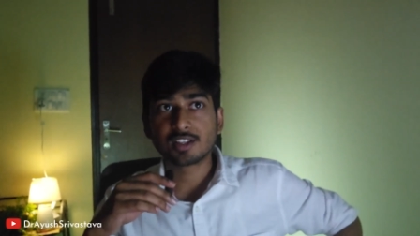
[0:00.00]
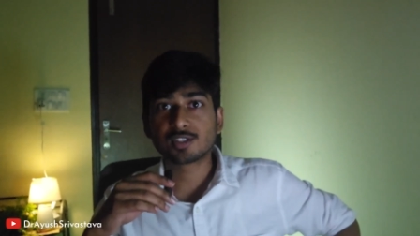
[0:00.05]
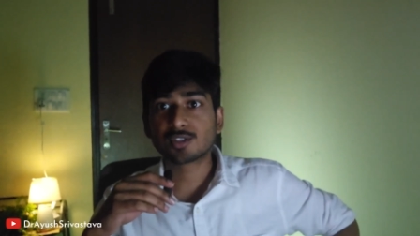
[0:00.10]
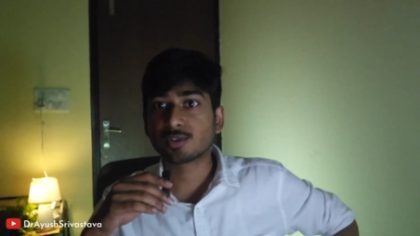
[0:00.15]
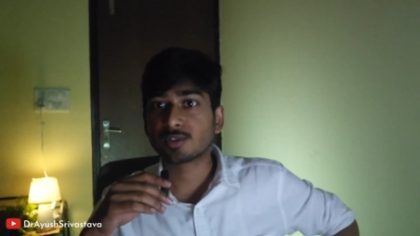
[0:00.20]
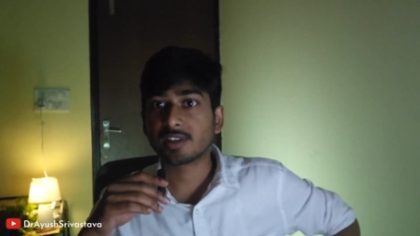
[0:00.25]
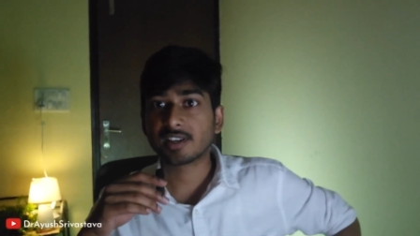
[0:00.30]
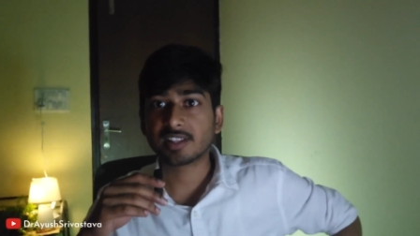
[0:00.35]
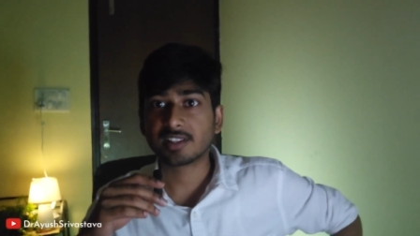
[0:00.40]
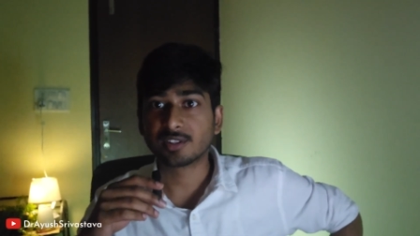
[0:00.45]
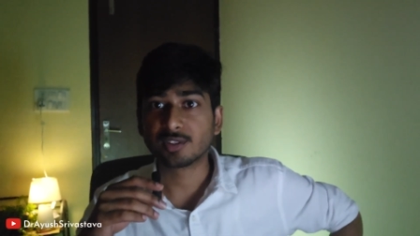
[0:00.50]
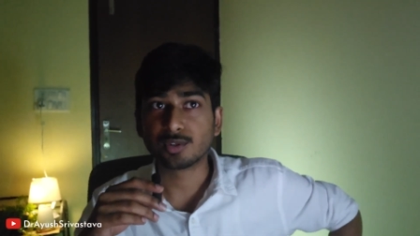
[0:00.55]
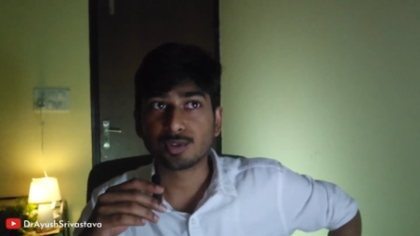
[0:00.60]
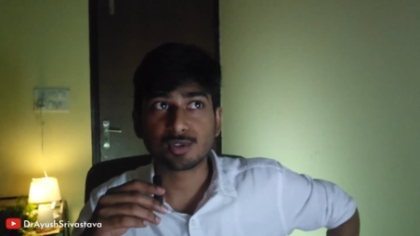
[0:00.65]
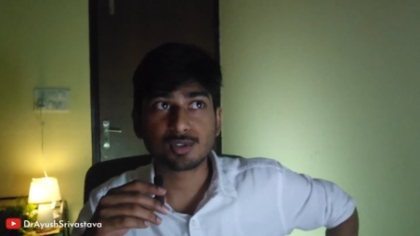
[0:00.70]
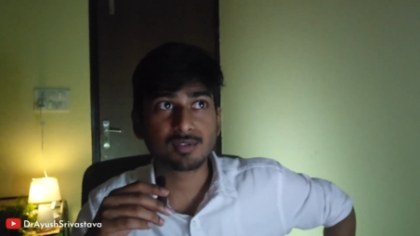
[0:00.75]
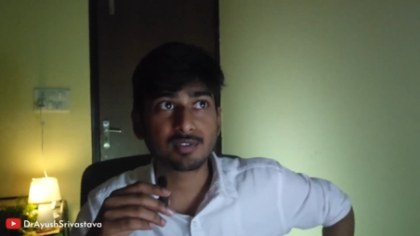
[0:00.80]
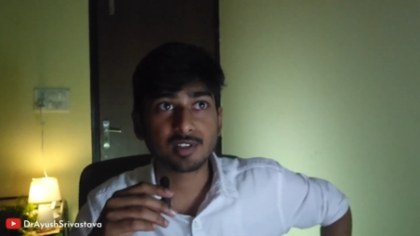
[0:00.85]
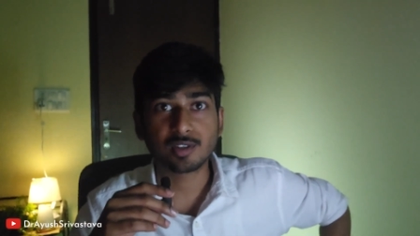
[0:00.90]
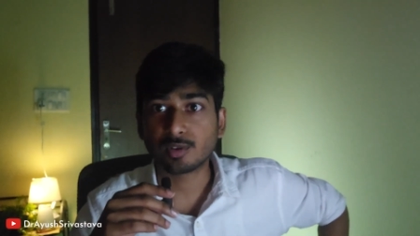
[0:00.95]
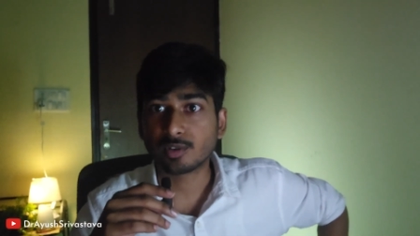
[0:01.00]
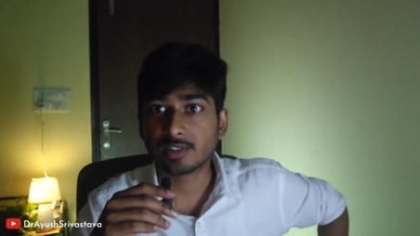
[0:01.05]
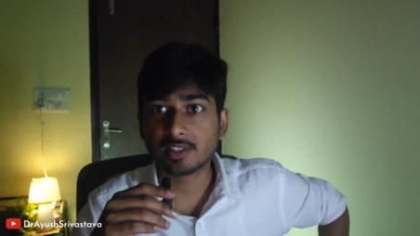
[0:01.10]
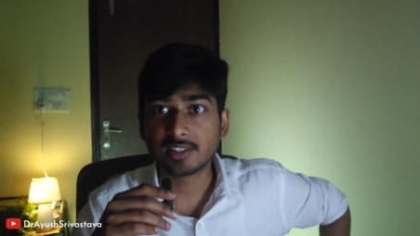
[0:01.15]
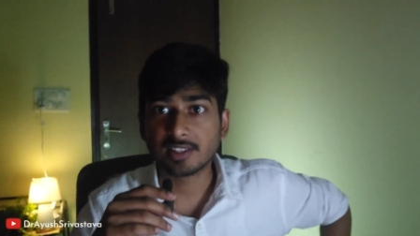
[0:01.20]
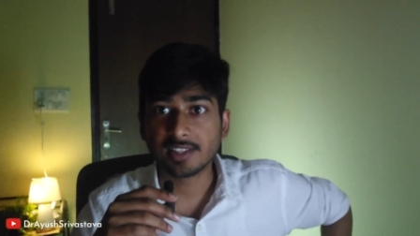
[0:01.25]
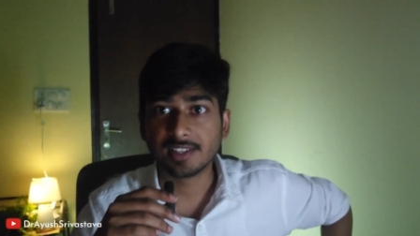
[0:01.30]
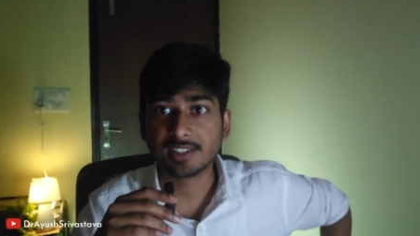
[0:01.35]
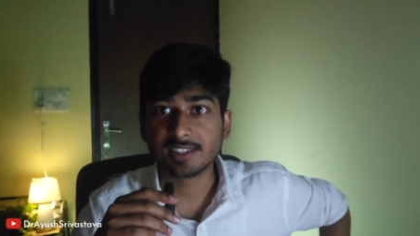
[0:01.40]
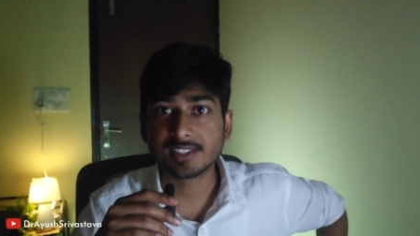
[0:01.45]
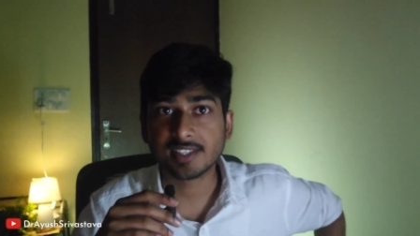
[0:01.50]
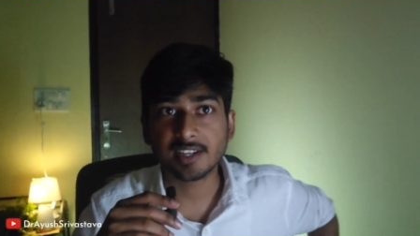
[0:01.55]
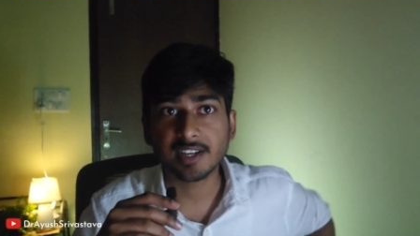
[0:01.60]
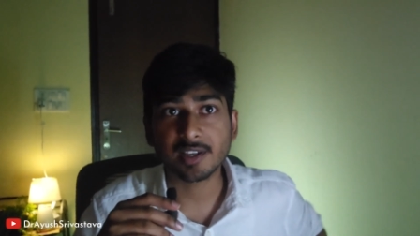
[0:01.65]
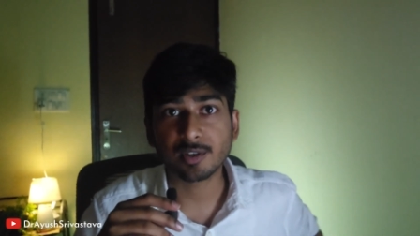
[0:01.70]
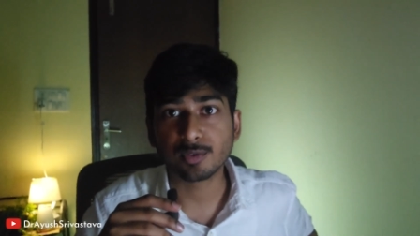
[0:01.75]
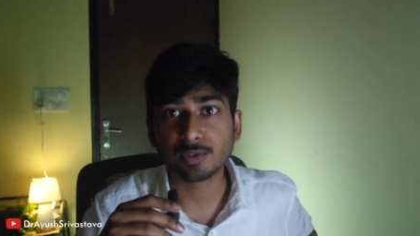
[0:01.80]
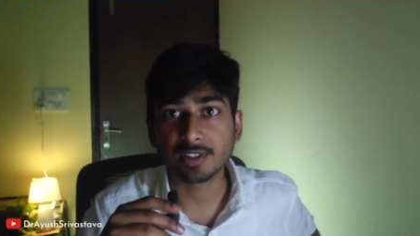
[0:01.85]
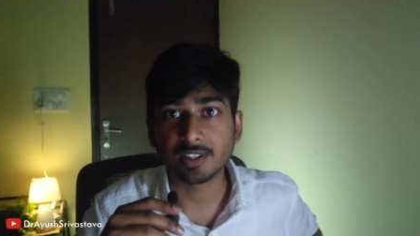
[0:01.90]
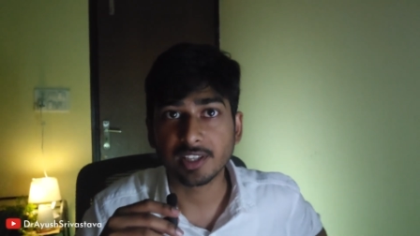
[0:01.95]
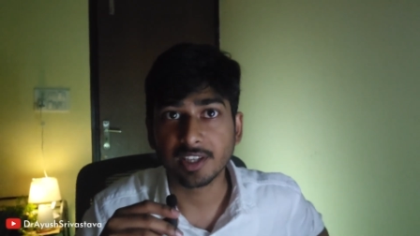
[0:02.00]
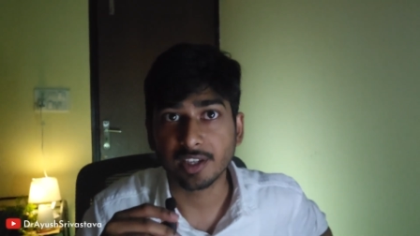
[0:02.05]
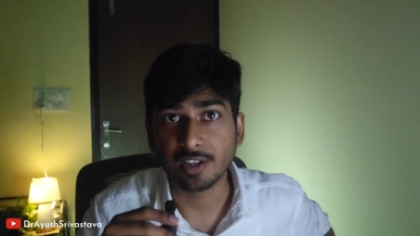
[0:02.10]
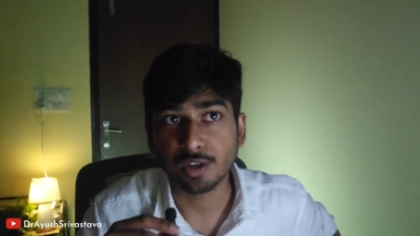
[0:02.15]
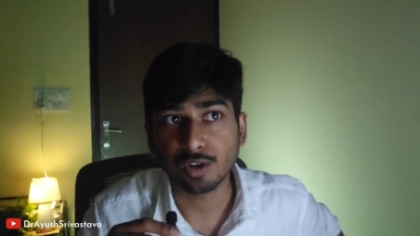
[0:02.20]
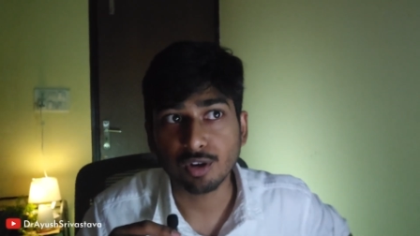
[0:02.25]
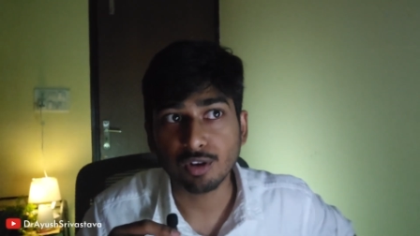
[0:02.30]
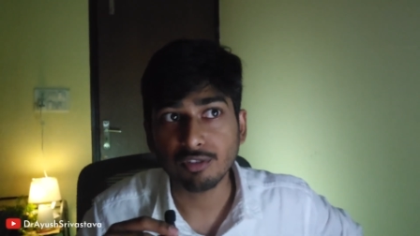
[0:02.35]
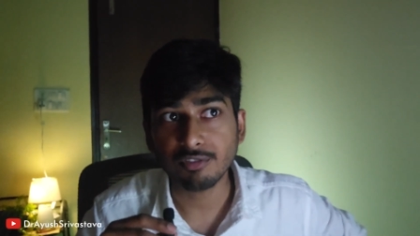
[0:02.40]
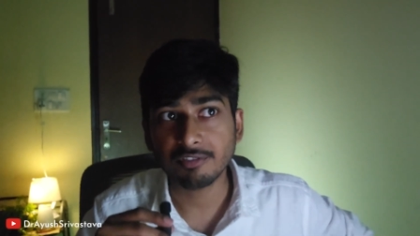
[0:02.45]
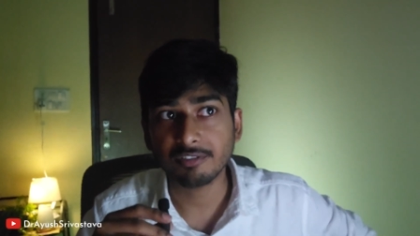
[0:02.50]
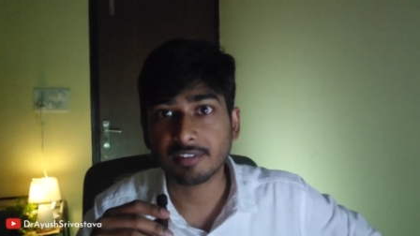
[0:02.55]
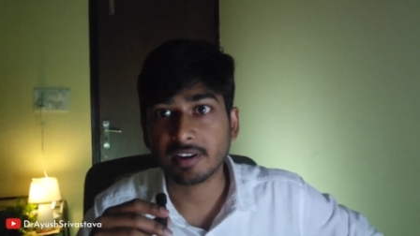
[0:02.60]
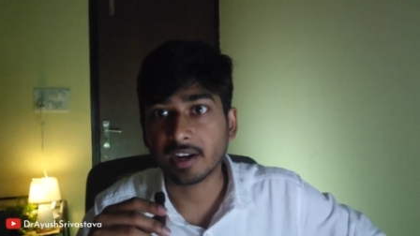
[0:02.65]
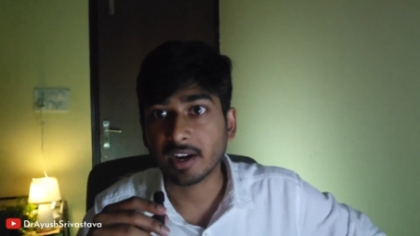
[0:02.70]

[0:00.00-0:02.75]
So yeah, those were all the things that I could think of,